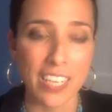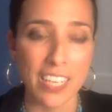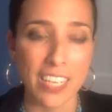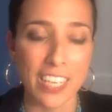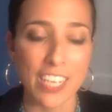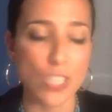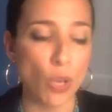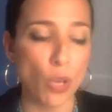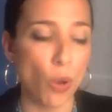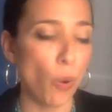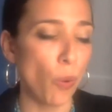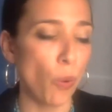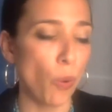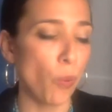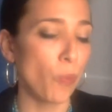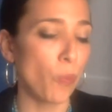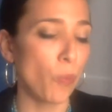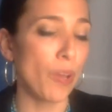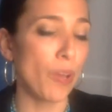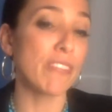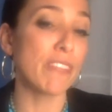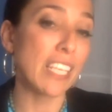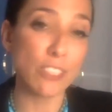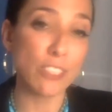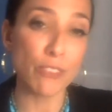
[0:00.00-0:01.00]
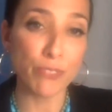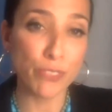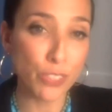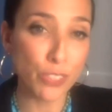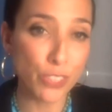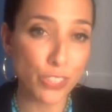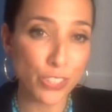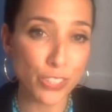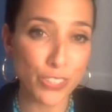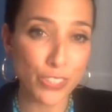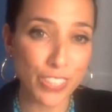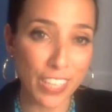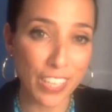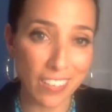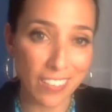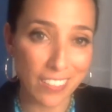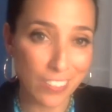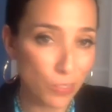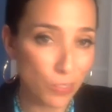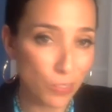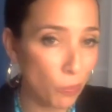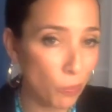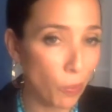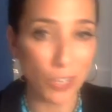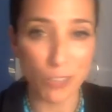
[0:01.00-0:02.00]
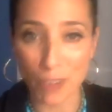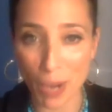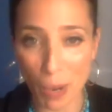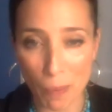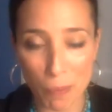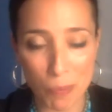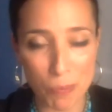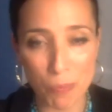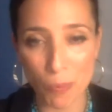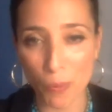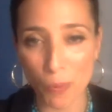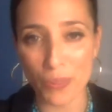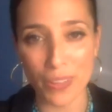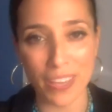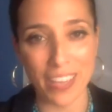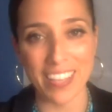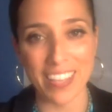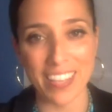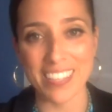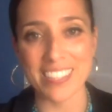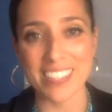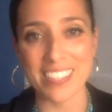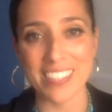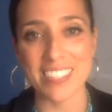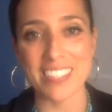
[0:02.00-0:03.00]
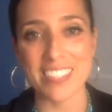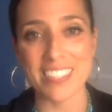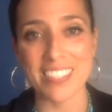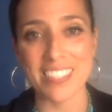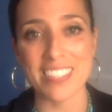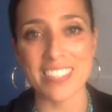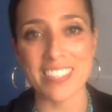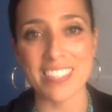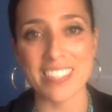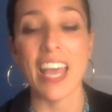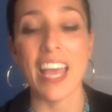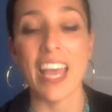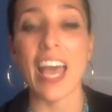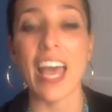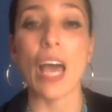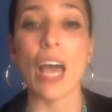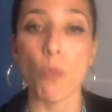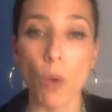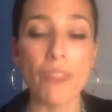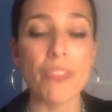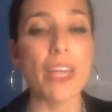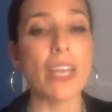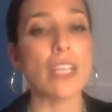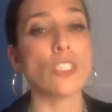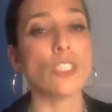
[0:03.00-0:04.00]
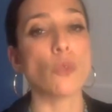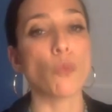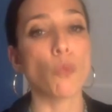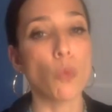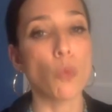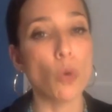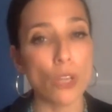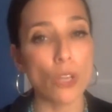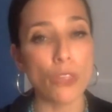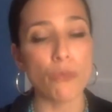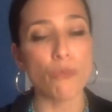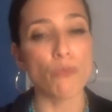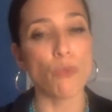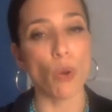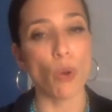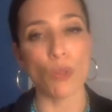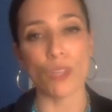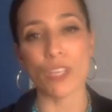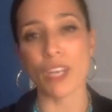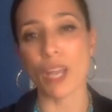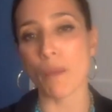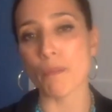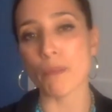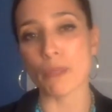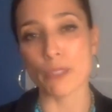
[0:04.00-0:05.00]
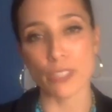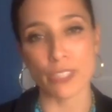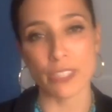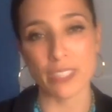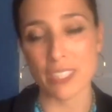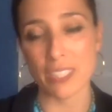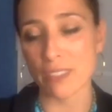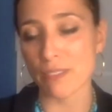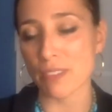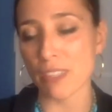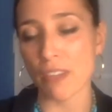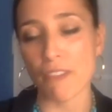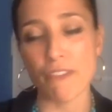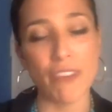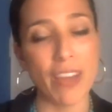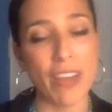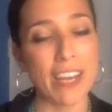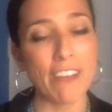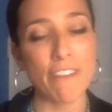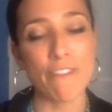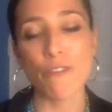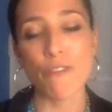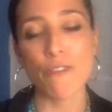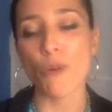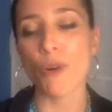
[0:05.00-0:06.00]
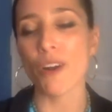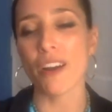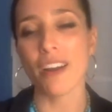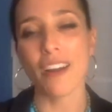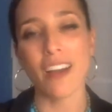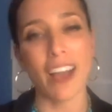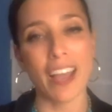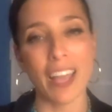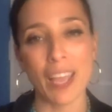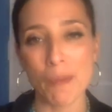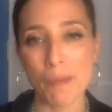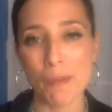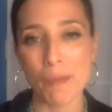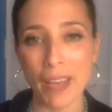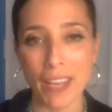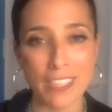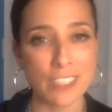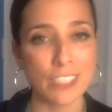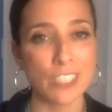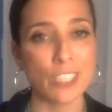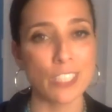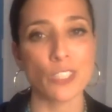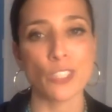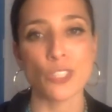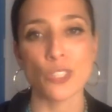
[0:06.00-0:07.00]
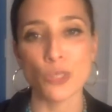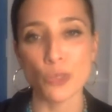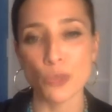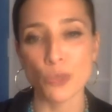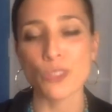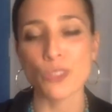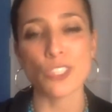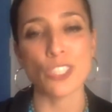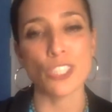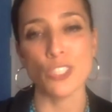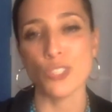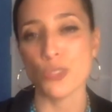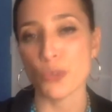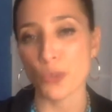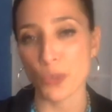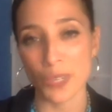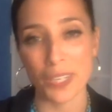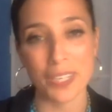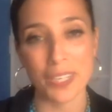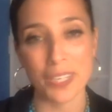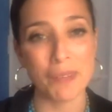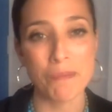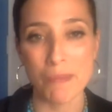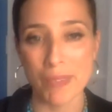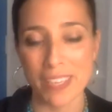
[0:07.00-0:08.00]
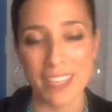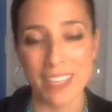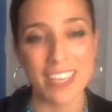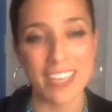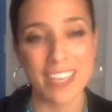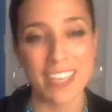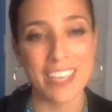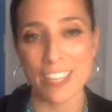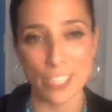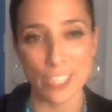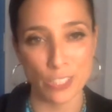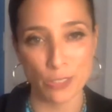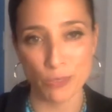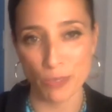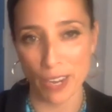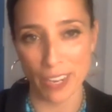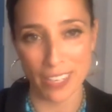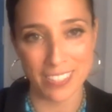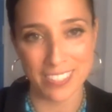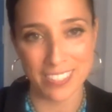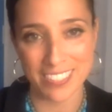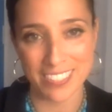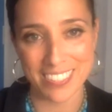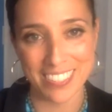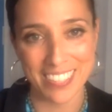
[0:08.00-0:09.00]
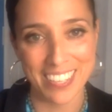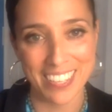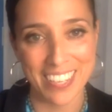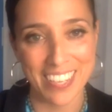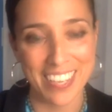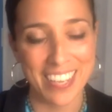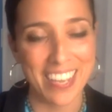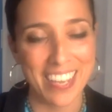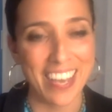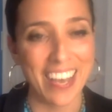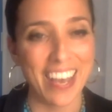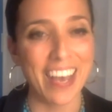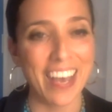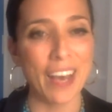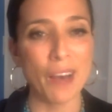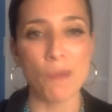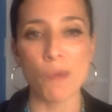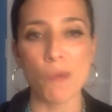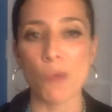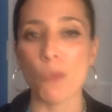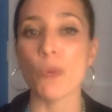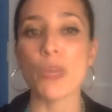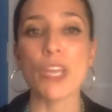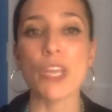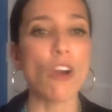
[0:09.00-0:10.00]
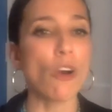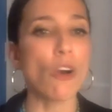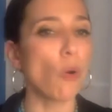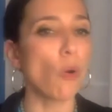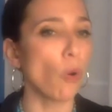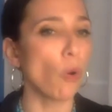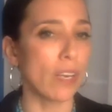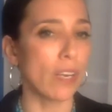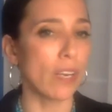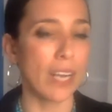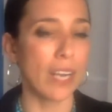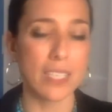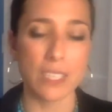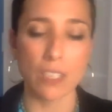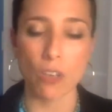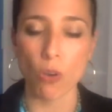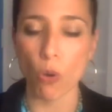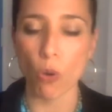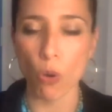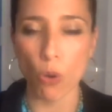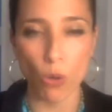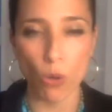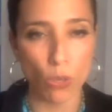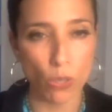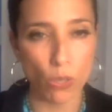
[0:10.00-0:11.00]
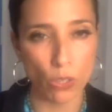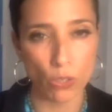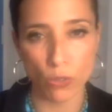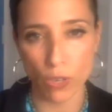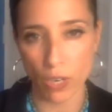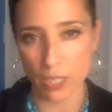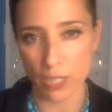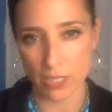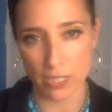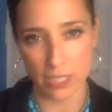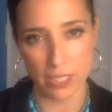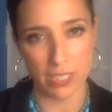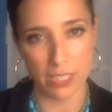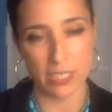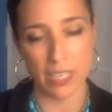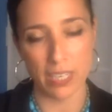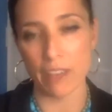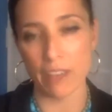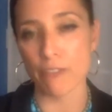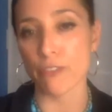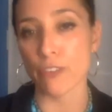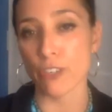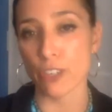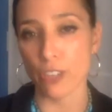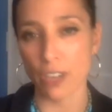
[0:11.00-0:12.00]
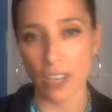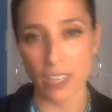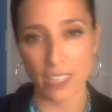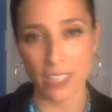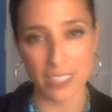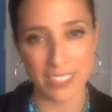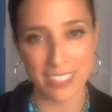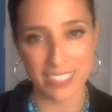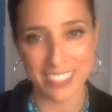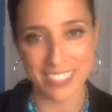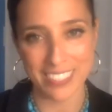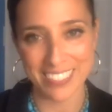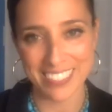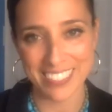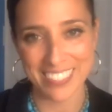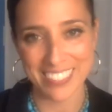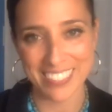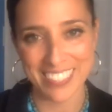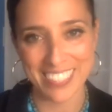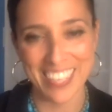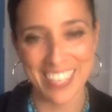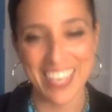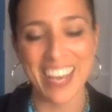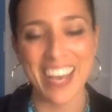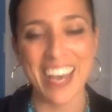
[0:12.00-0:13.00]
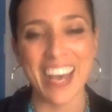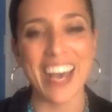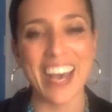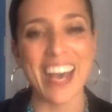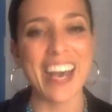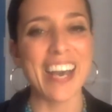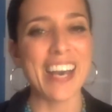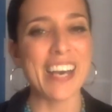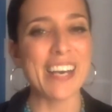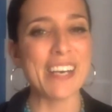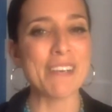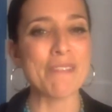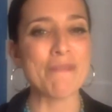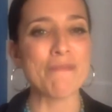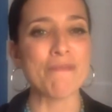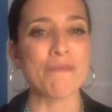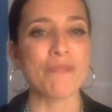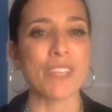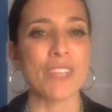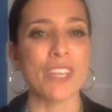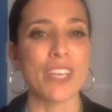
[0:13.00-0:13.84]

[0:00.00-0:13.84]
So, if that's a future that you want to grab with both hands and one that is worth rolling up your sleeves and fighting for, I am asking you to join me in this race. Uh, we are organizing all across the state for caucuses. Um,